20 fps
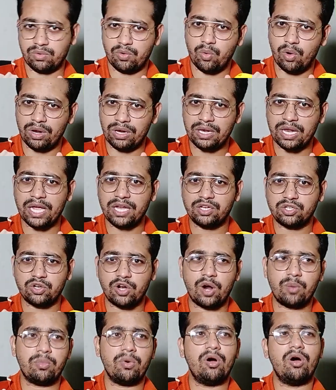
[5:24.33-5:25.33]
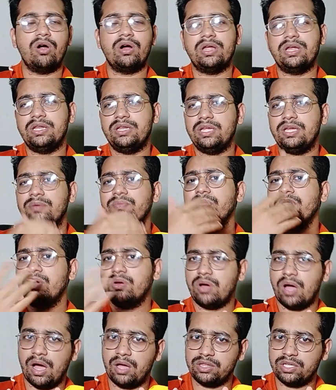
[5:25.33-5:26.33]
online shop or any
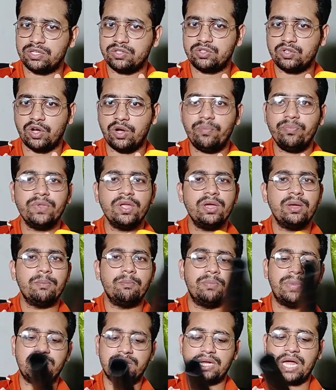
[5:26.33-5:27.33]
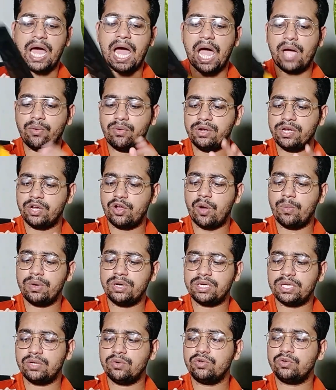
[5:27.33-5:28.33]
other shop. But I will
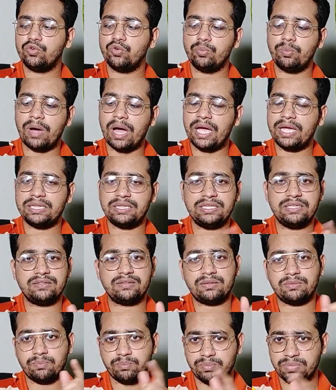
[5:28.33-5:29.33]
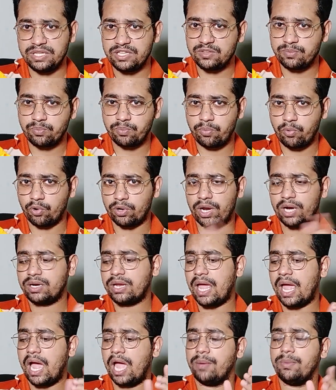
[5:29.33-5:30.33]
recommend you to buy this
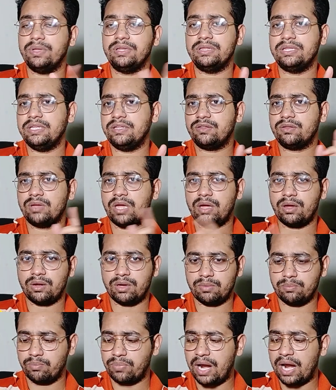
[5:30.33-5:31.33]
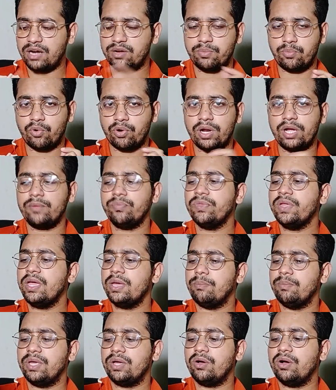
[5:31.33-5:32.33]
product, this brand product,
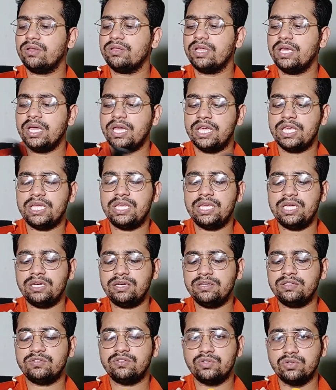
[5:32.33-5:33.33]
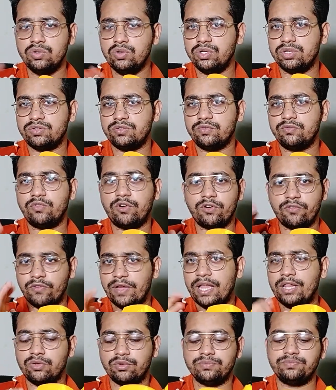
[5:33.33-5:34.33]
because it is good for
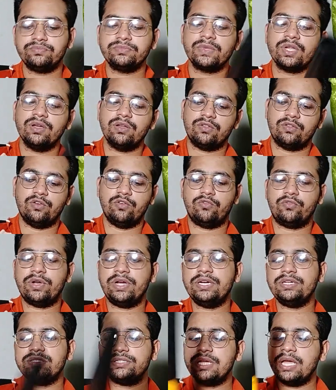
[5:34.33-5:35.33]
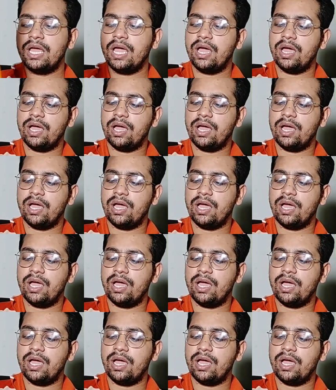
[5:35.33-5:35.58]
value. So friends,